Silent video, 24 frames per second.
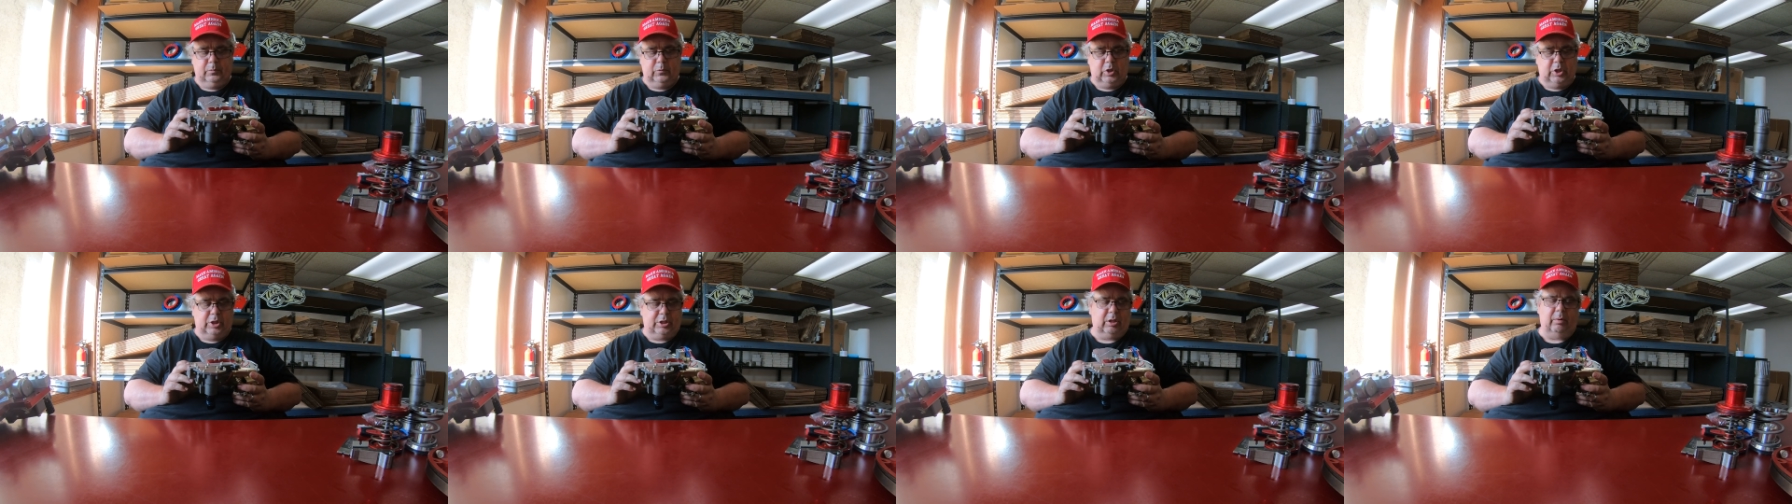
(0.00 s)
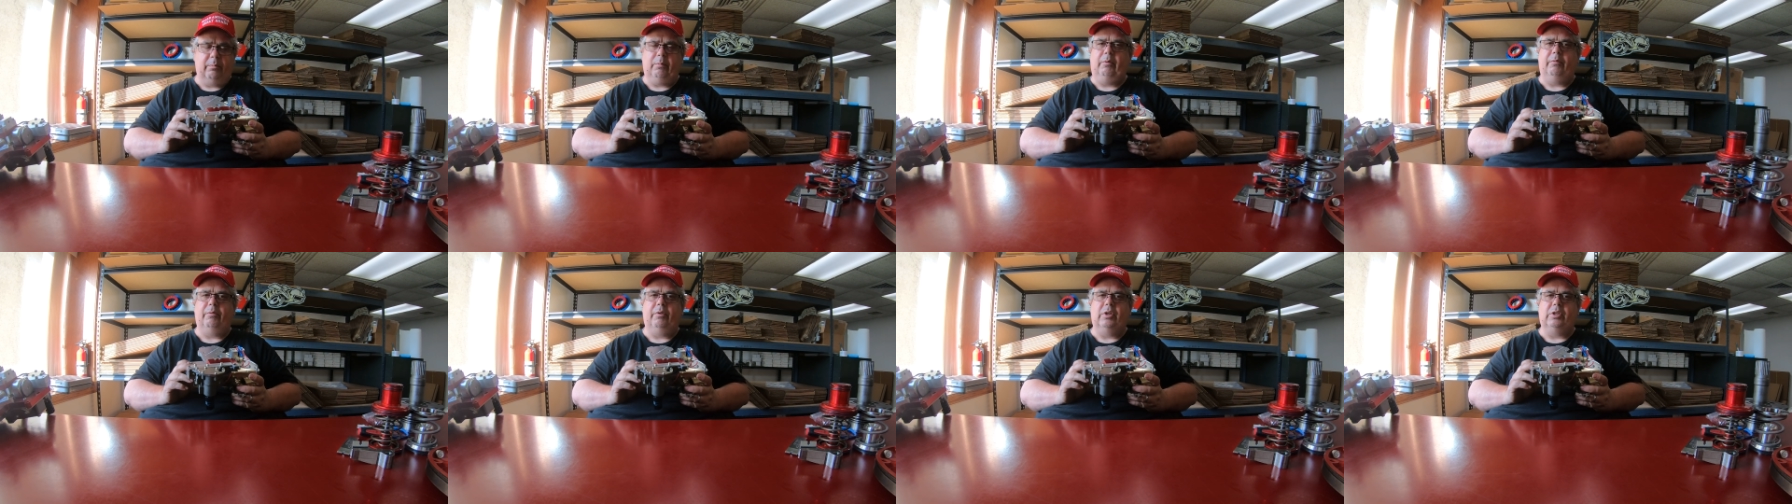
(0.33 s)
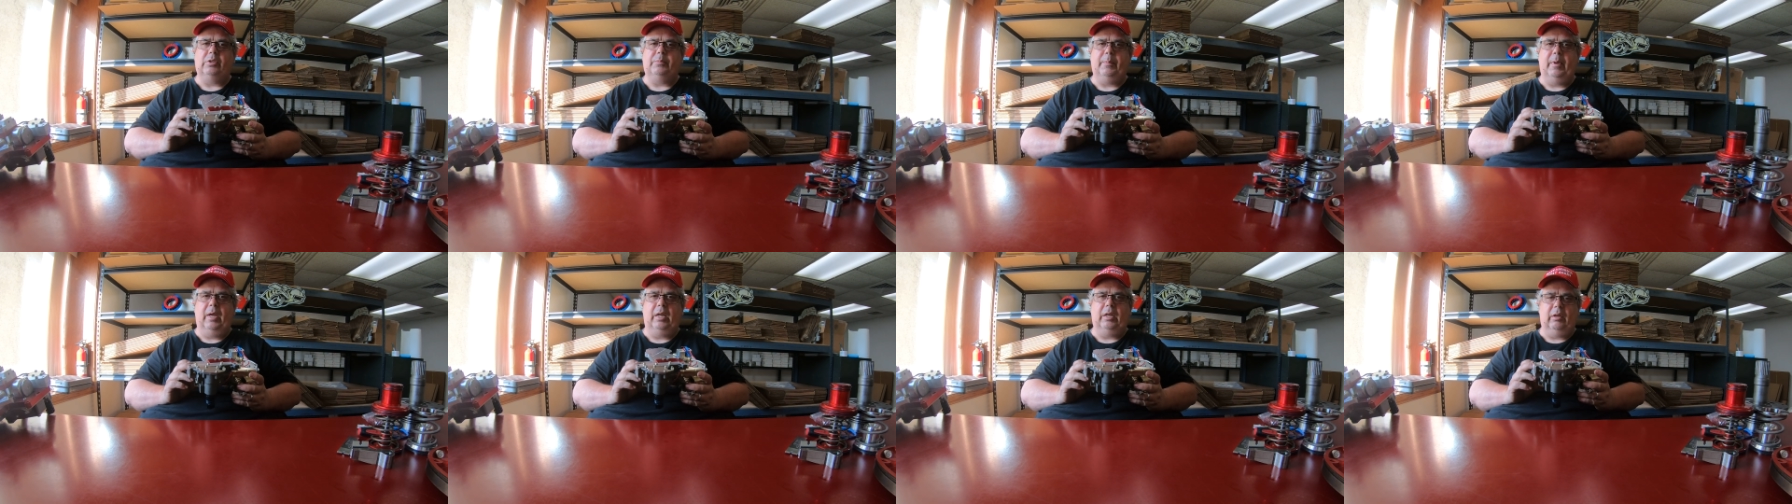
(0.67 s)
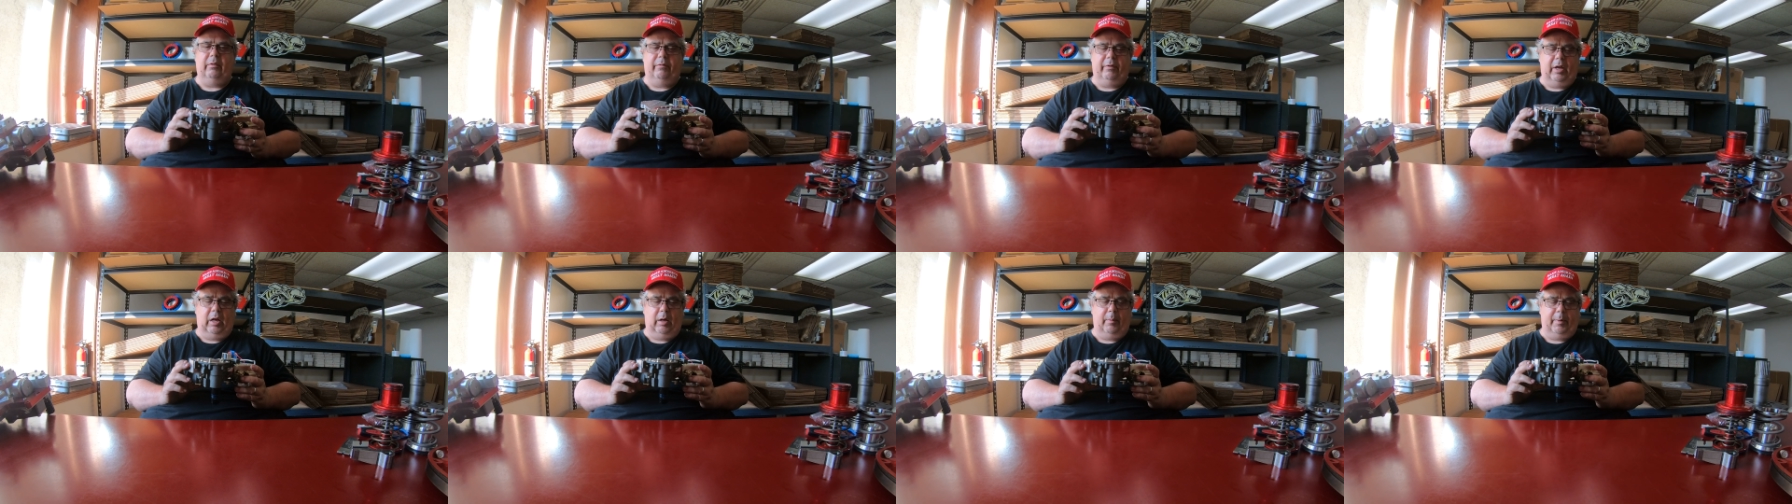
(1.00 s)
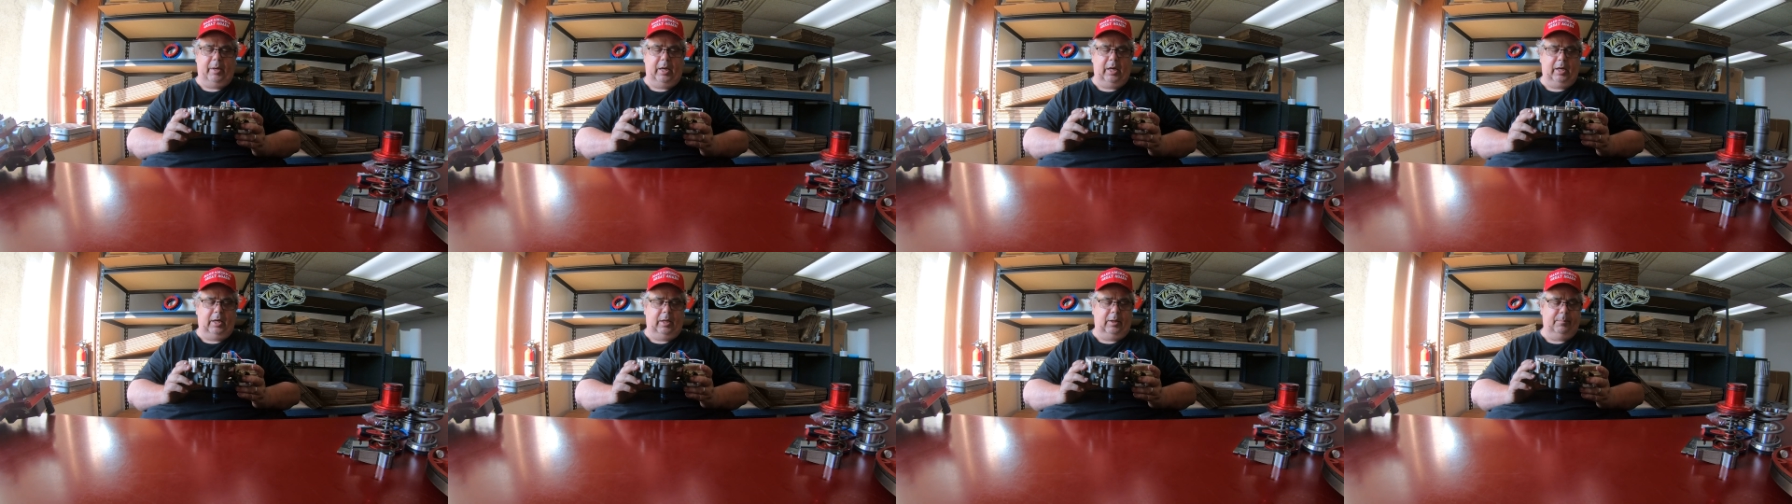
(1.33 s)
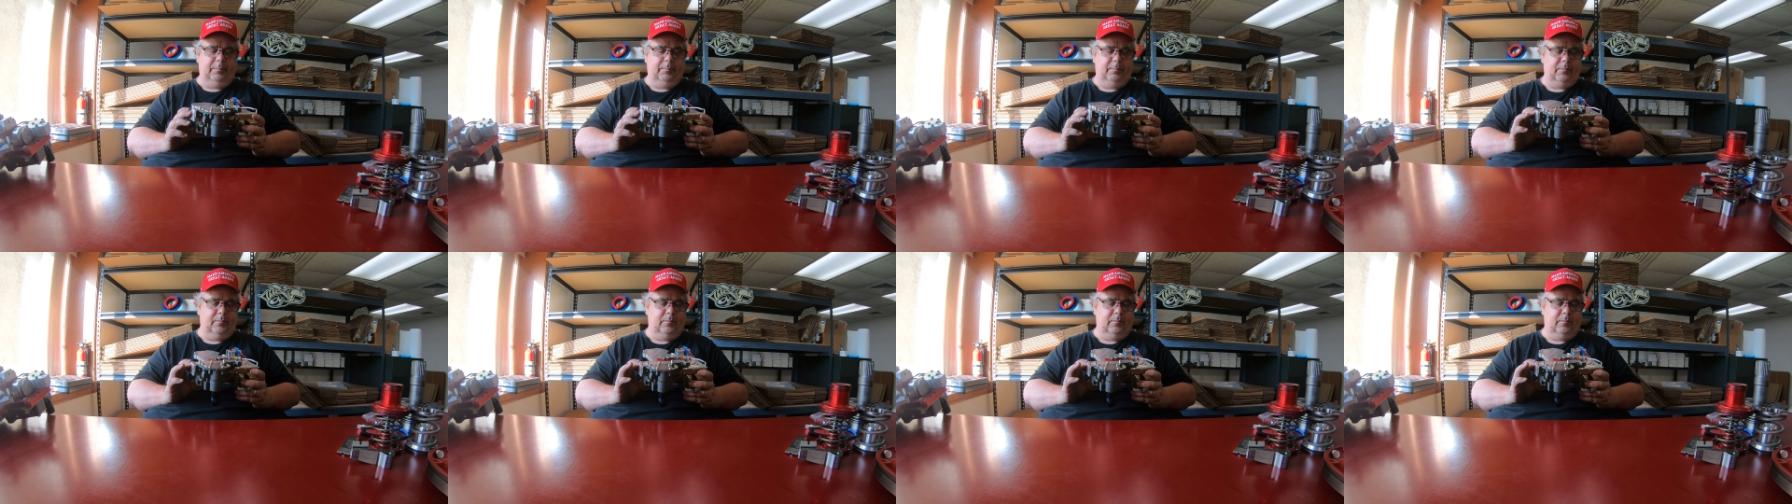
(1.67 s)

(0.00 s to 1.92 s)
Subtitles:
Just a reverse manual valve body,